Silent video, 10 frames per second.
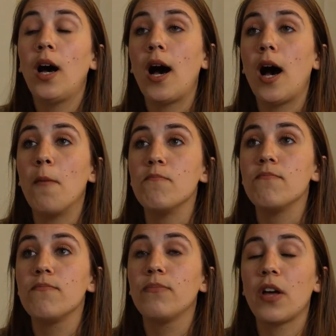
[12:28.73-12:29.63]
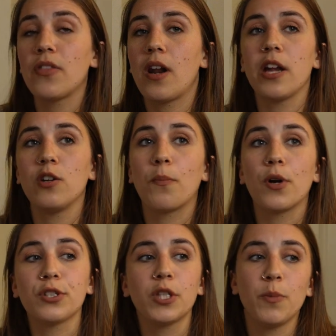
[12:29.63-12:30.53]
not that I know
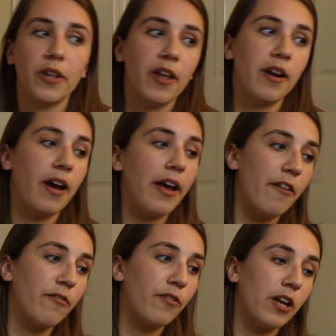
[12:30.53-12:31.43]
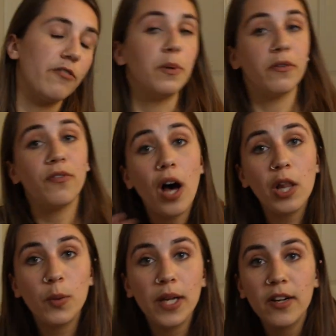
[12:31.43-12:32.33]
personally, but that I have kind of been
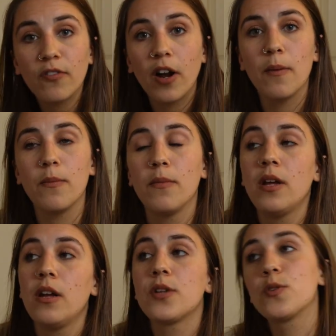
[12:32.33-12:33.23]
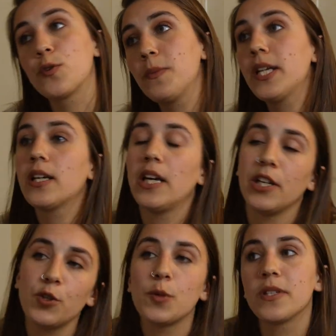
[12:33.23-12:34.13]
following from social media
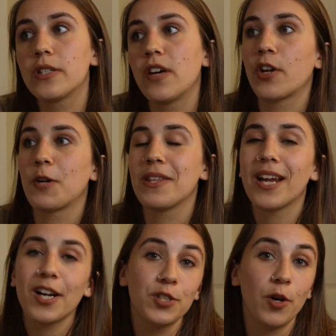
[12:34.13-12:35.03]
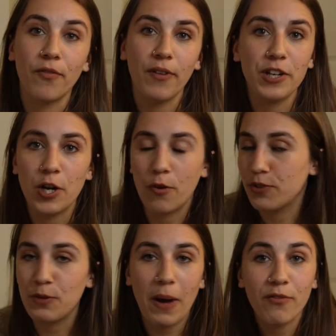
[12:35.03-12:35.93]
and YouTube and stuff, that are going to be there. So, if, you know,
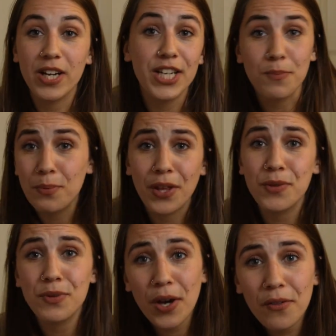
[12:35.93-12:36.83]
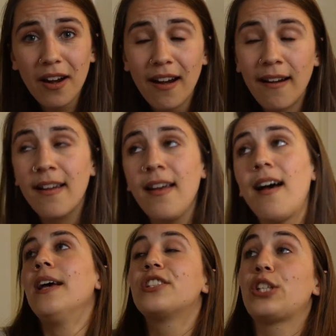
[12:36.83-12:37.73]
you might run into people that you know there.
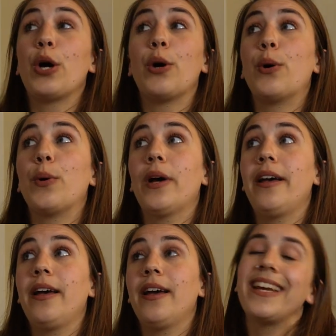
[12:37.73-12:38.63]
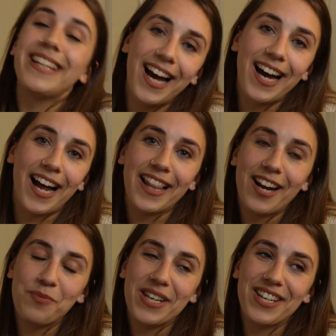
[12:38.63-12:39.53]
So yeah,
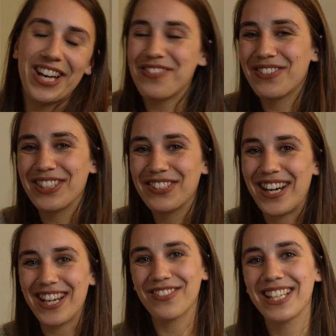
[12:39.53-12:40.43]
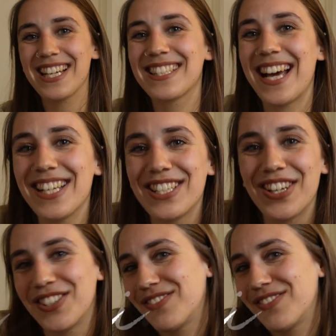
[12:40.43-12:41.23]
that'll be really fun. I'm really excited to go to